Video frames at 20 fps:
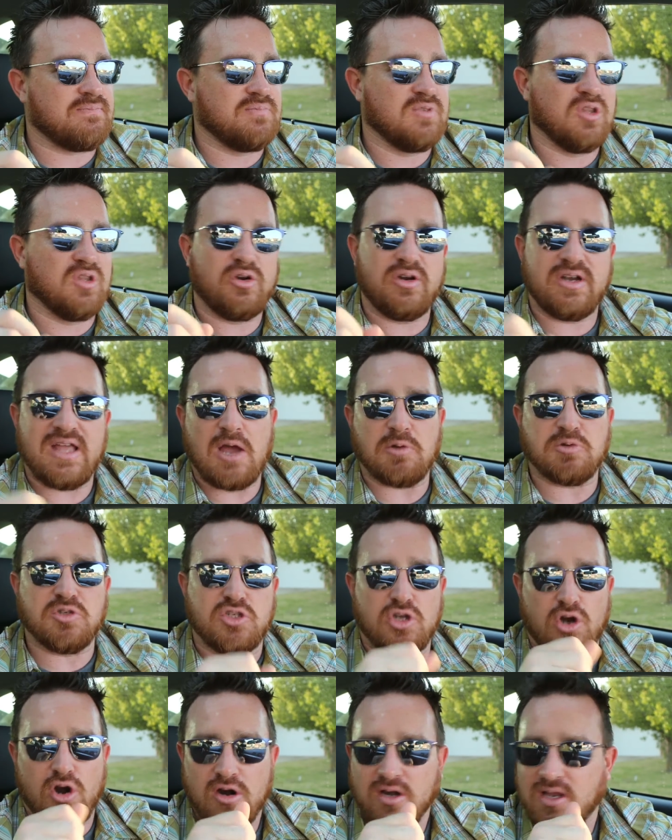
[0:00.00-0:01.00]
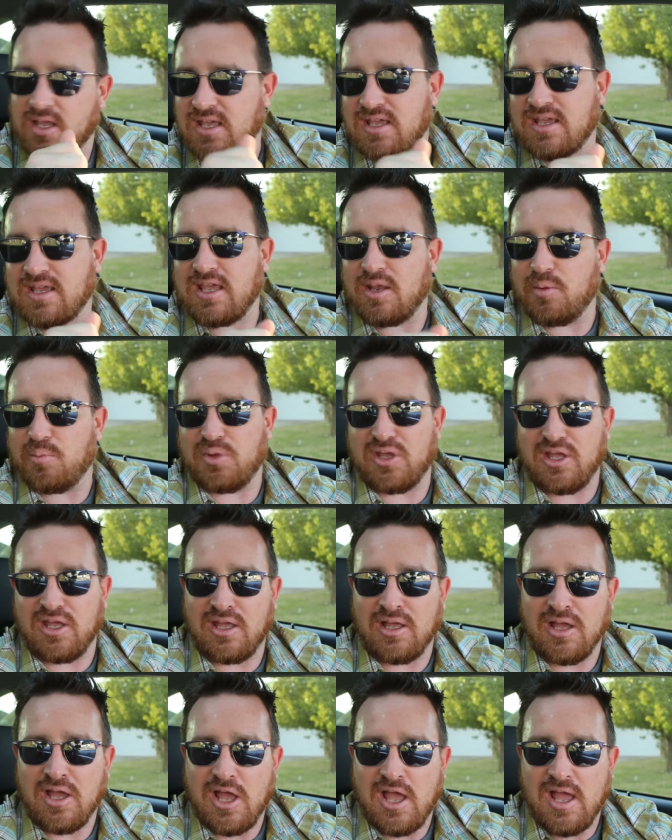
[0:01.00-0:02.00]
learned how dark it can
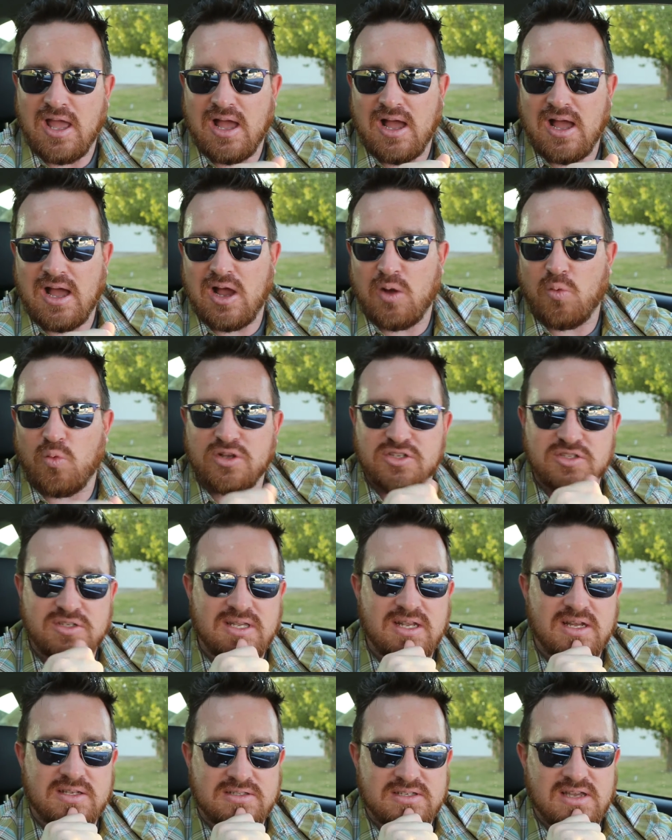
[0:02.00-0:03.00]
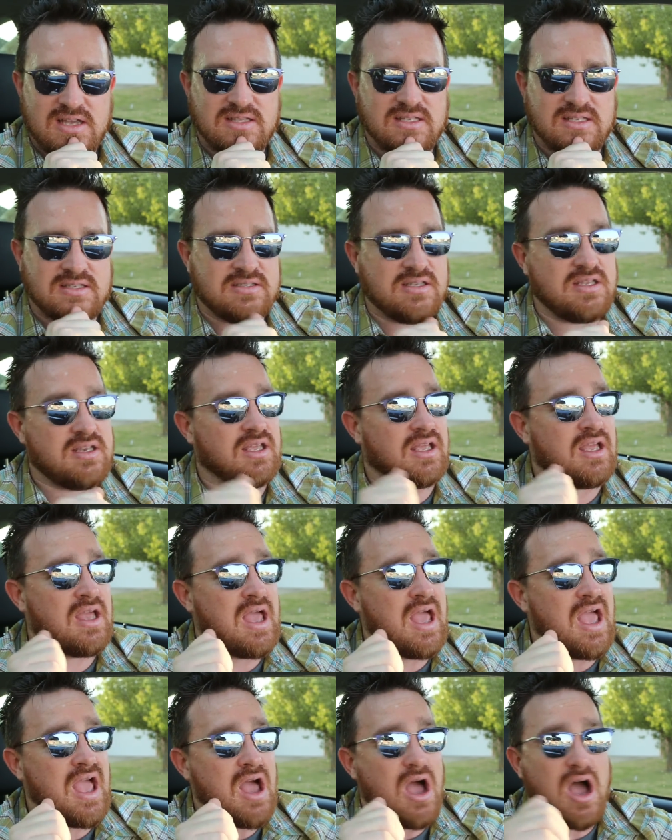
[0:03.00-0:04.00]
be once you get outside the city.
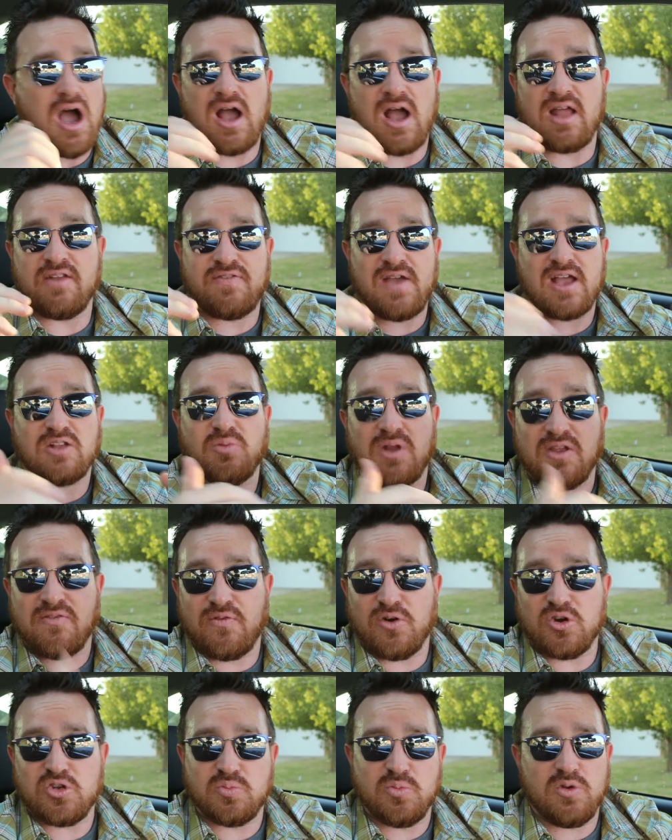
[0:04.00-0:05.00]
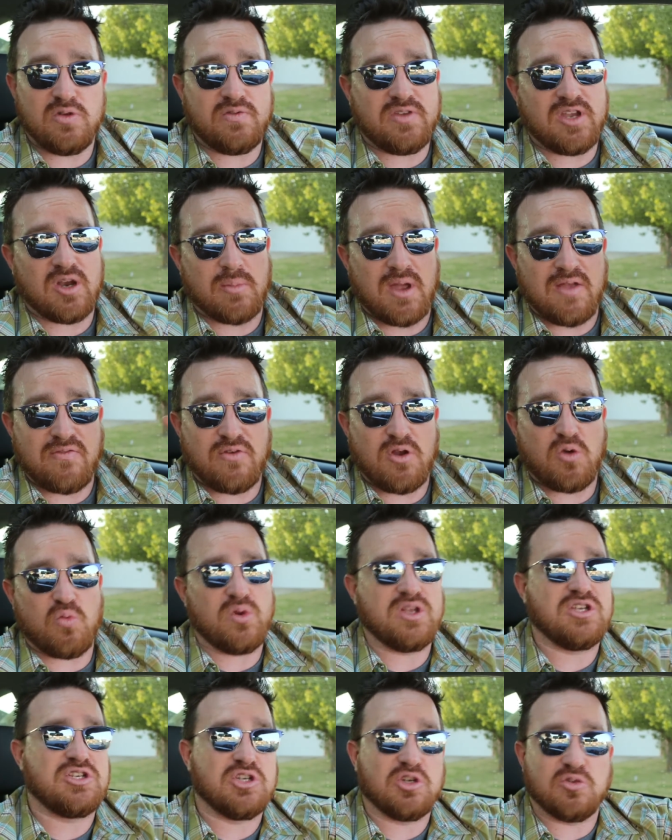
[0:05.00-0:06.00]
In fact, when I first moved here, my front
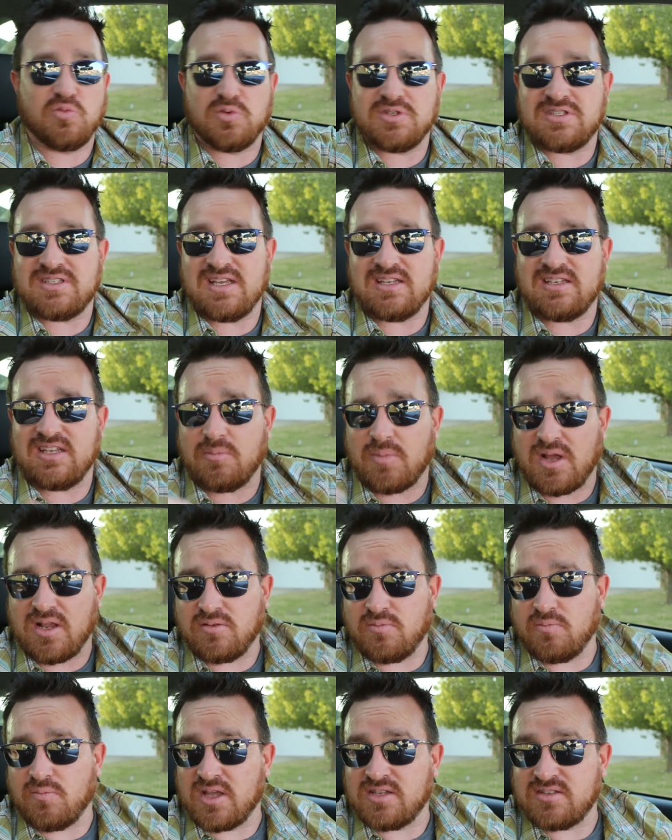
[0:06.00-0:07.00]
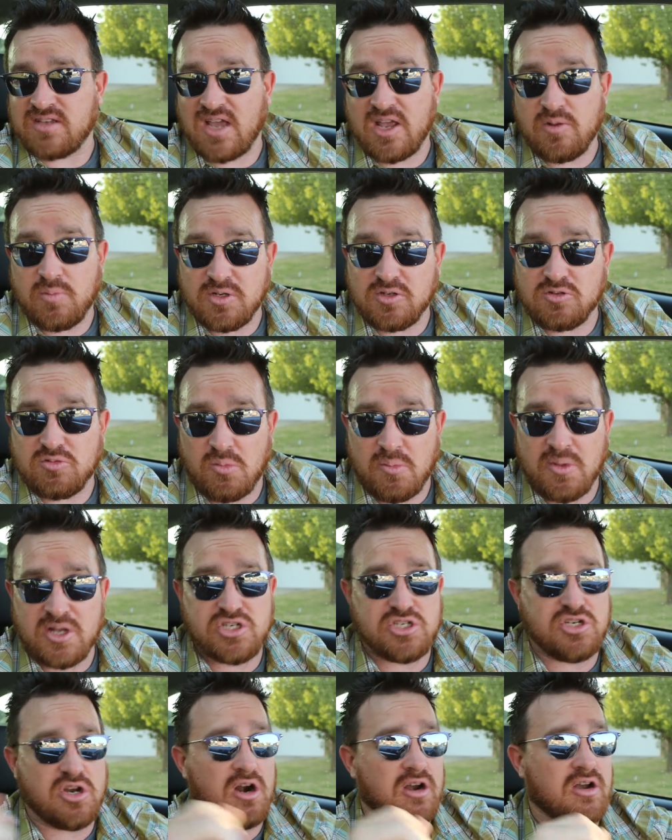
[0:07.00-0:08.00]
windshield was tinted, my side windows were
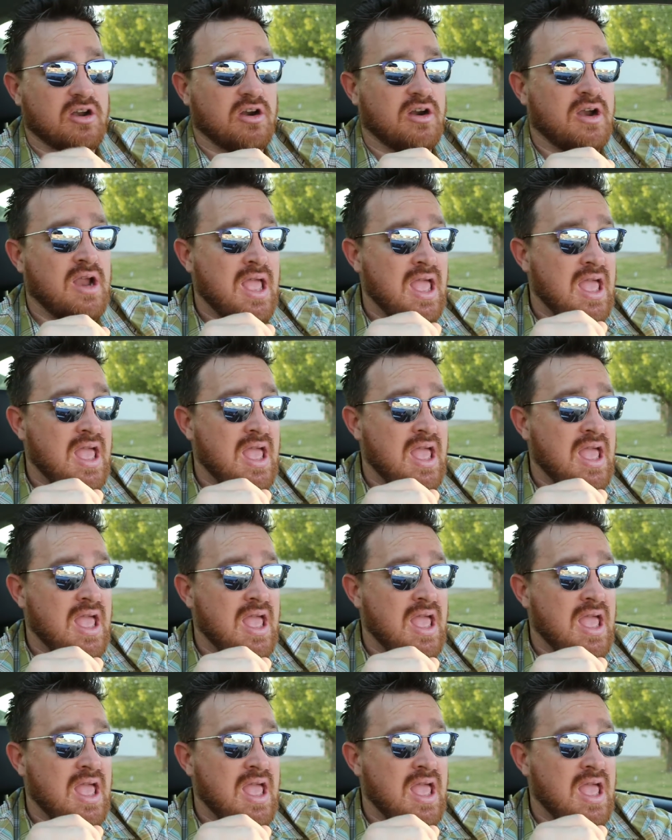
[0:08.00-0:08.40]
much darker,